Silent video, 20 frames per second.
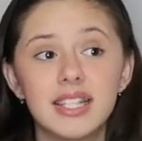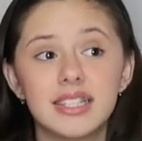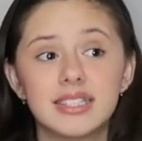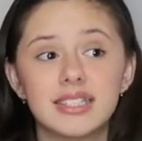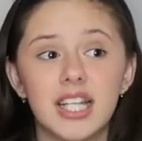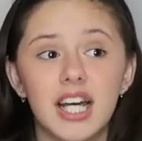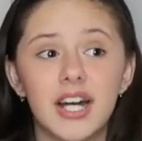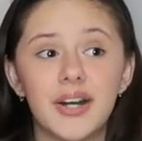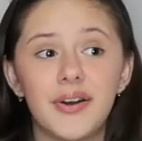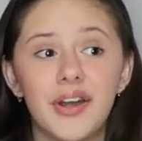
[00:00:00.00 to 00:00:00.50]

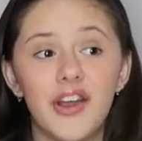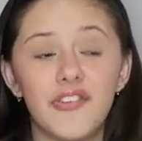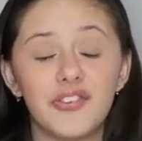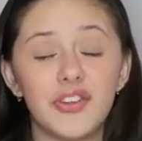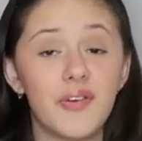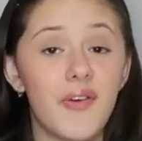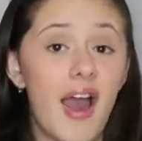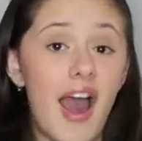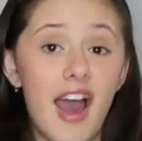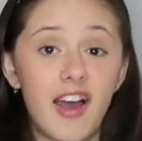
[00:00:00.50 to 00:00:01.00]
So if
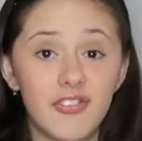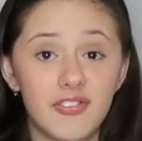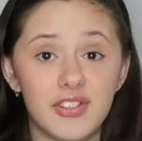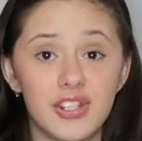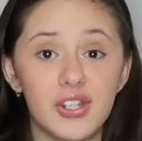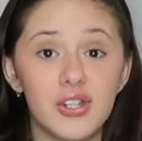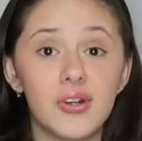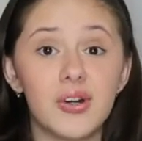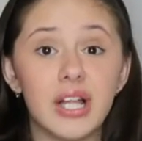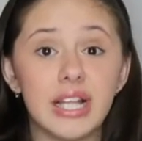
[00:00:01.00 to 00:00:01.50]
you have
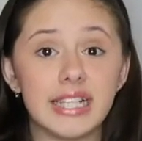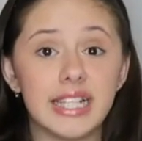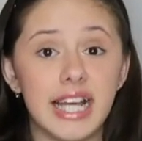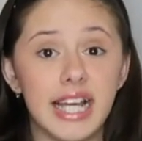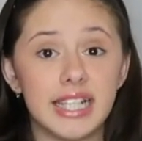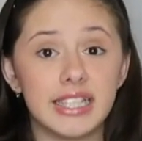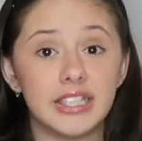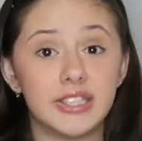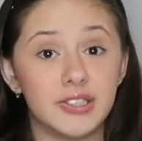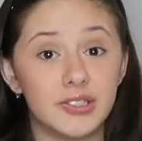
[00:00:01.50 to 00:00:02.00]
to,
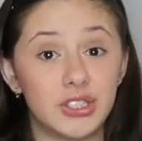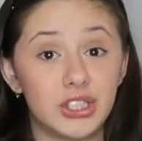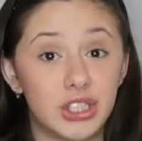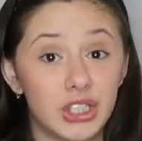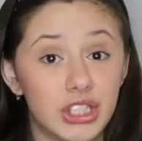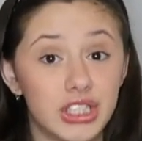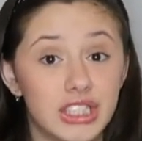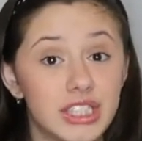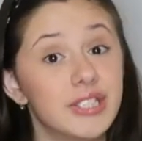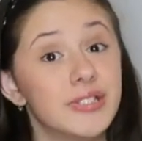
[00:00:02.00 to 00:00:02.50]
then you
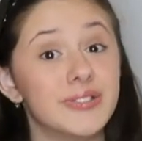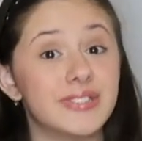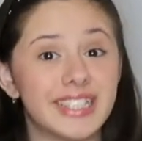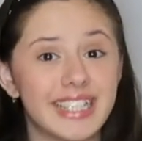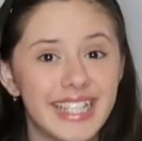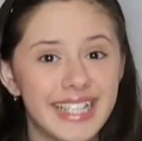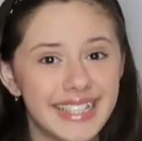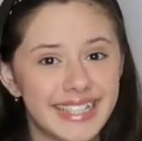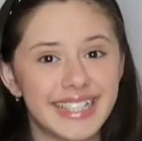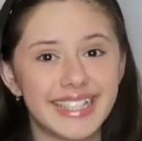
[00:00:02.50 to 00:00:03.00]
should use
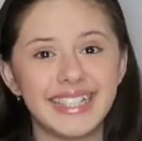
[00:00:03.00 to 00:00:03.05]
it.